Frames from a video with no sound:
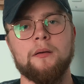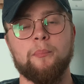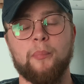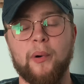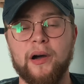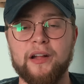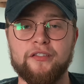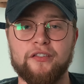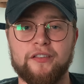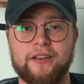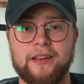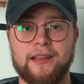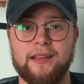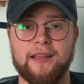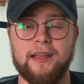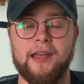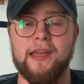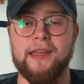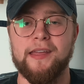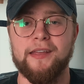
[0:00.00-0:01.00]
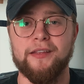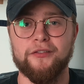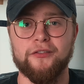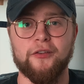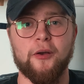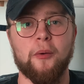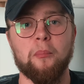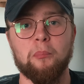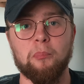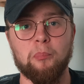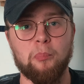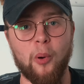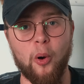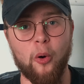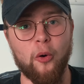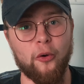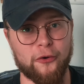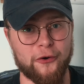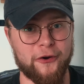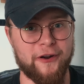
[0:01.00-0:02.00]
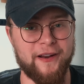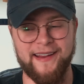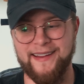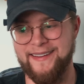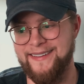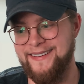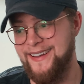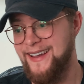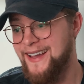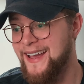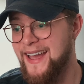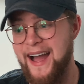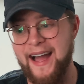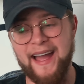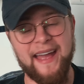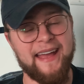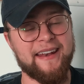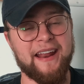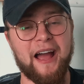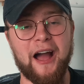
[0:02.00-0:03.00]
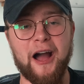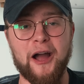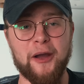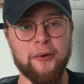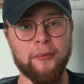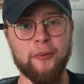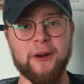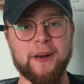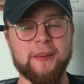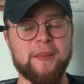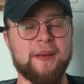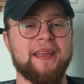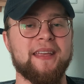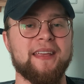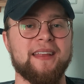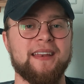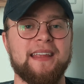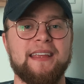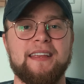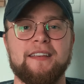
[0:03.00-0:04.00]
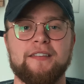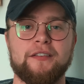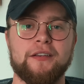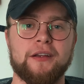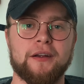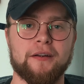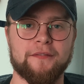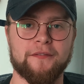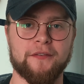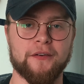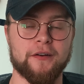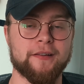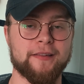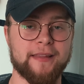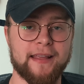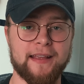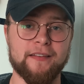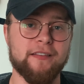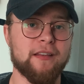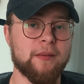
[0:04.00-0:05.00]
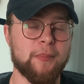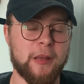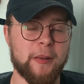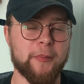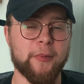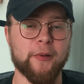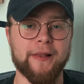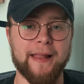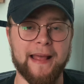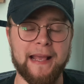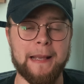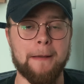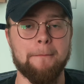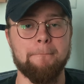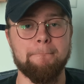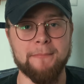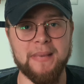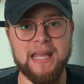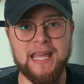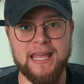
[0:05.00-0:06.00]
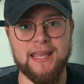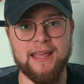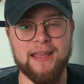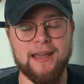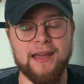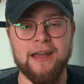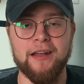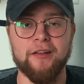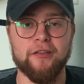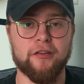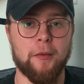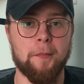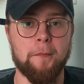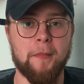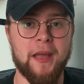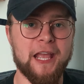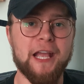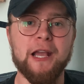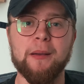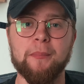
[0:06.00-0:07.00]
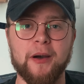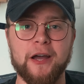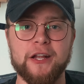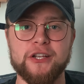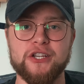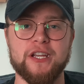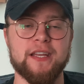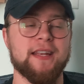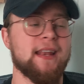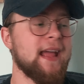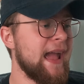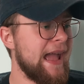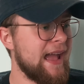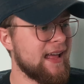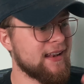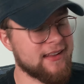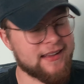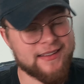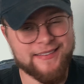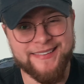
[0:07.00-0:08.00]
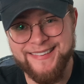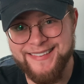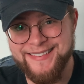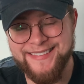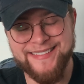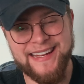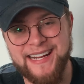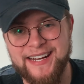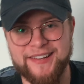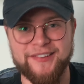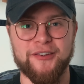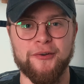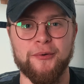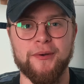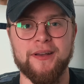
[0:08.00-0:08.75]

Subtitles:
Budgeting is boring, and I want to make it easier for lazy people like me to make a budget and stick to